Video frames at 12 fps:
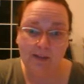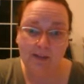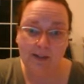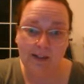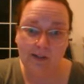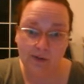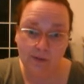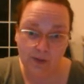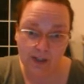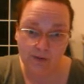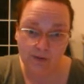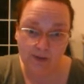either
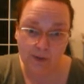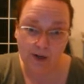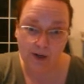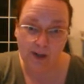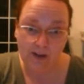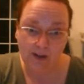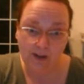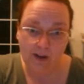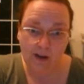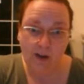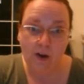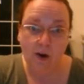resource market
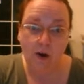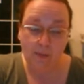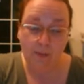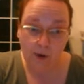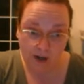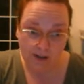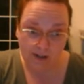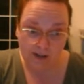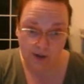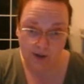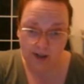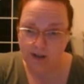or product
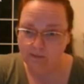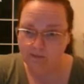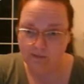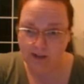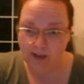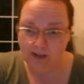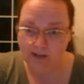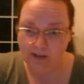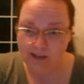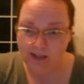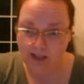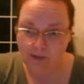market. Okay,
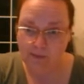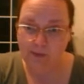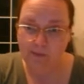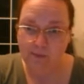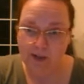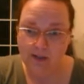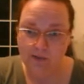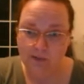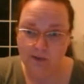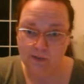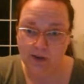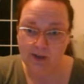type
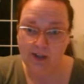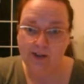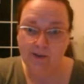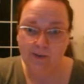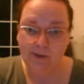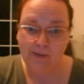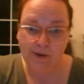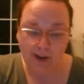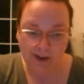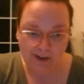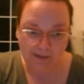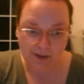resource market or
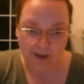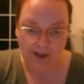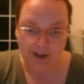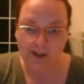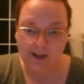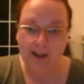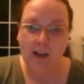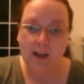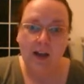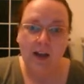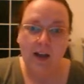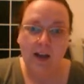product market.
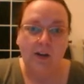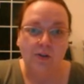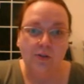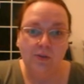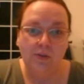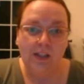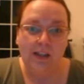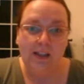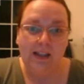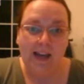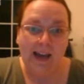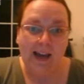You're
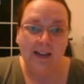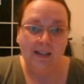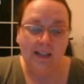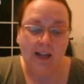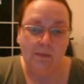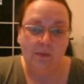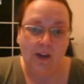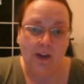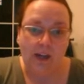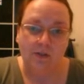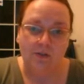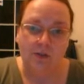doing that type of
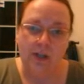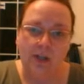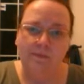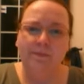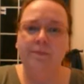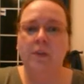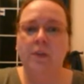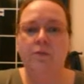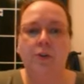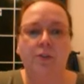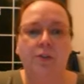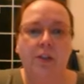answering
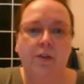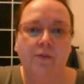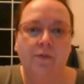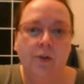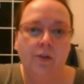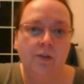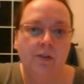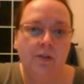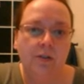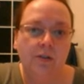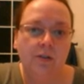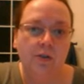for the
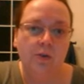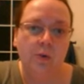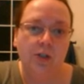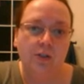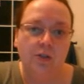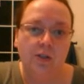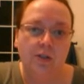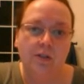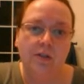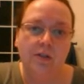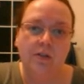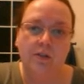first 2
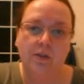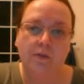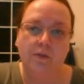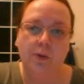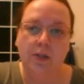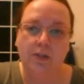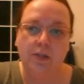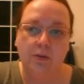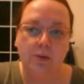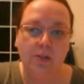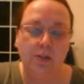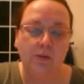questions. So for question
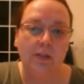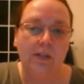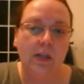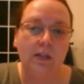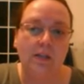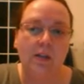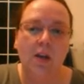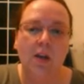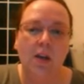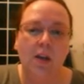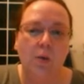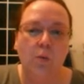number 2, it says,
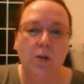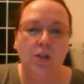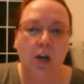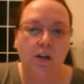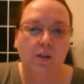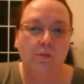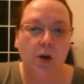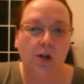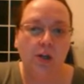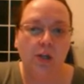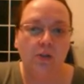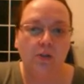which kind of
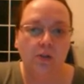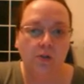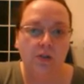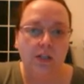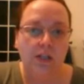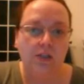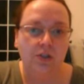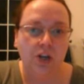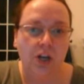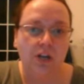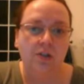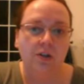market shows the
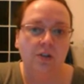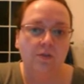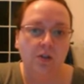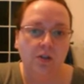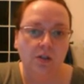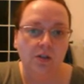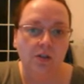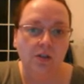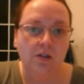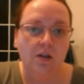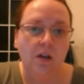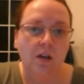exchange of
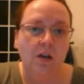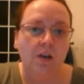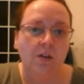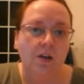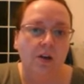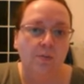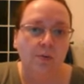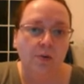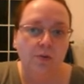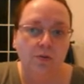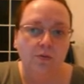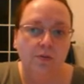goods that are
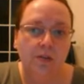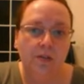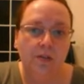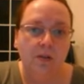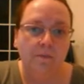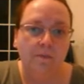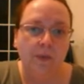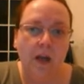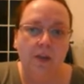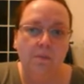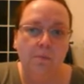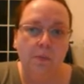produced
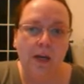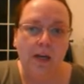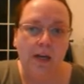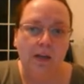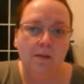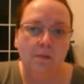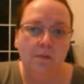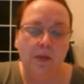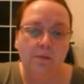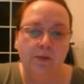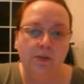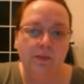and the money
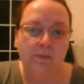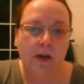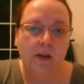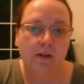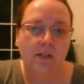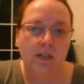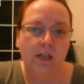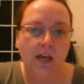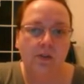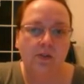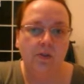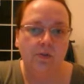people spend to
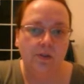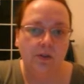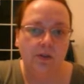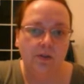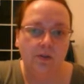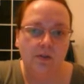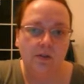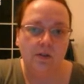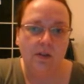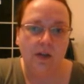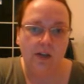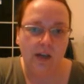get those goods?
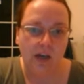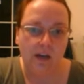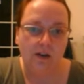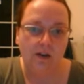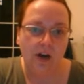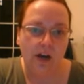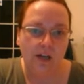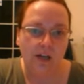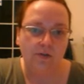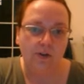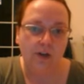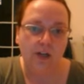Again, you're
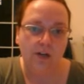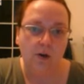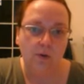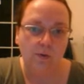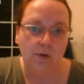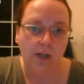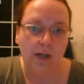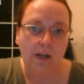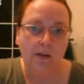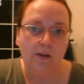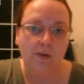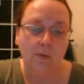answering
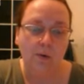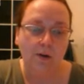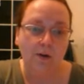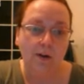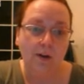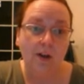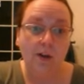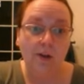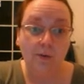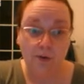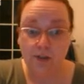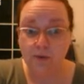only the word
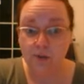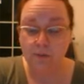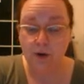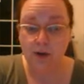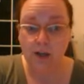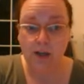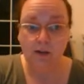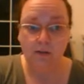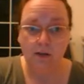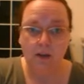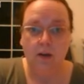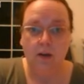resource
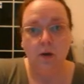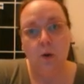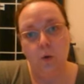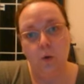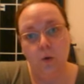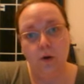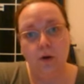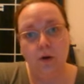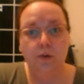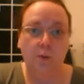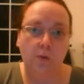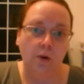market or
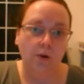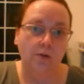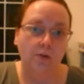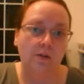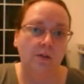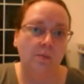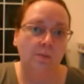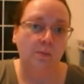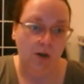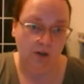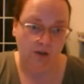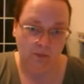the words
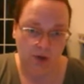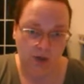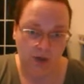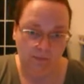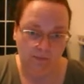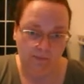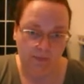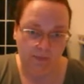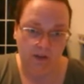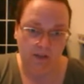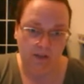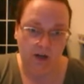product market
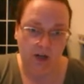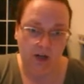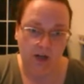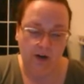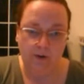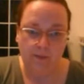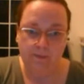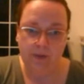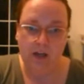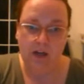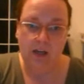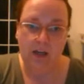in this area here.
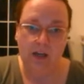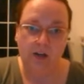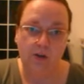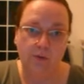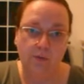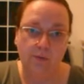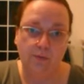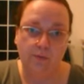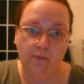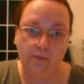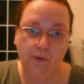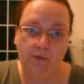And again, you're
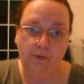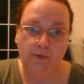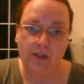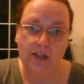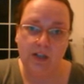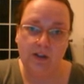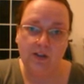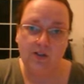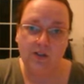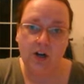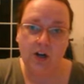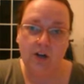referencing this
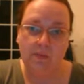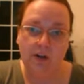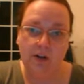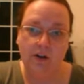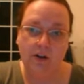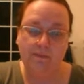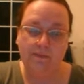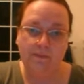chart up here.